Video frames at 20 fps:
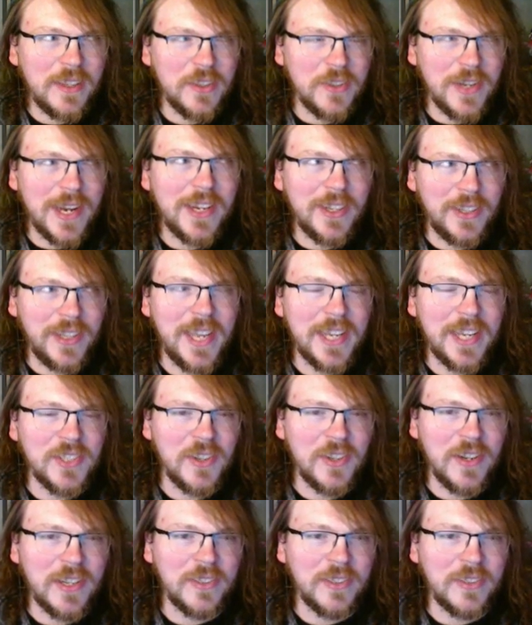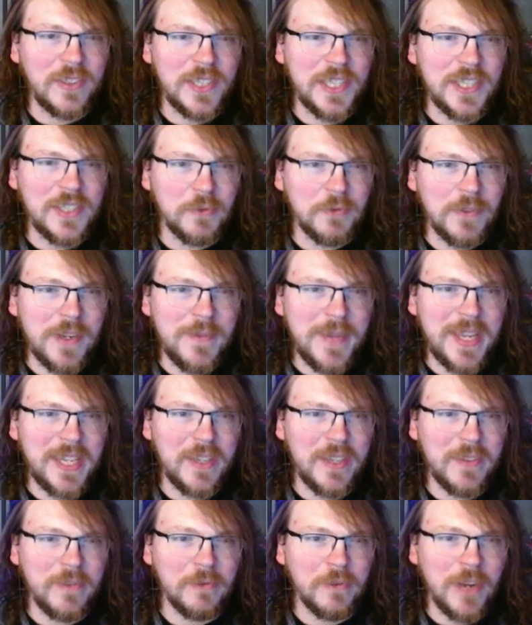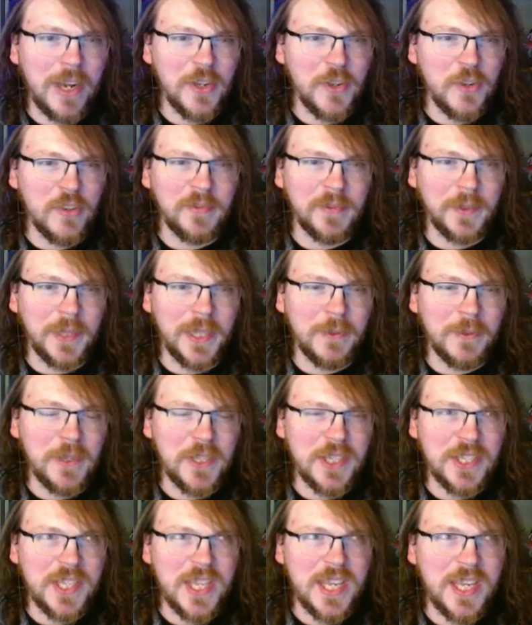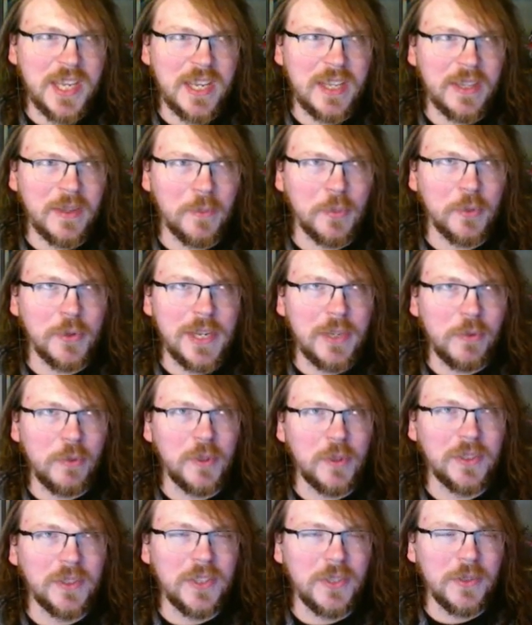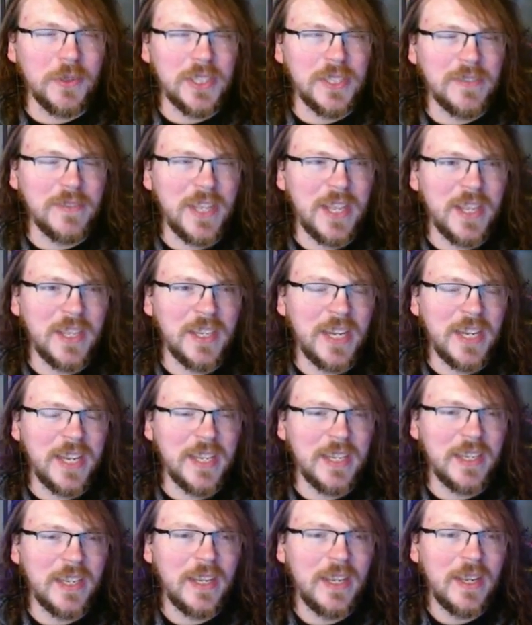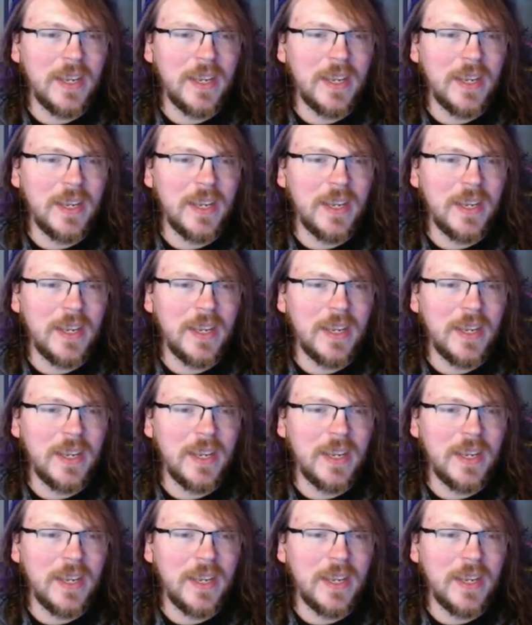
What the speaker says: the Dracula X Chronicles. It's a remake of Rondo of Blood, which is the prequel to Symphony of the Night.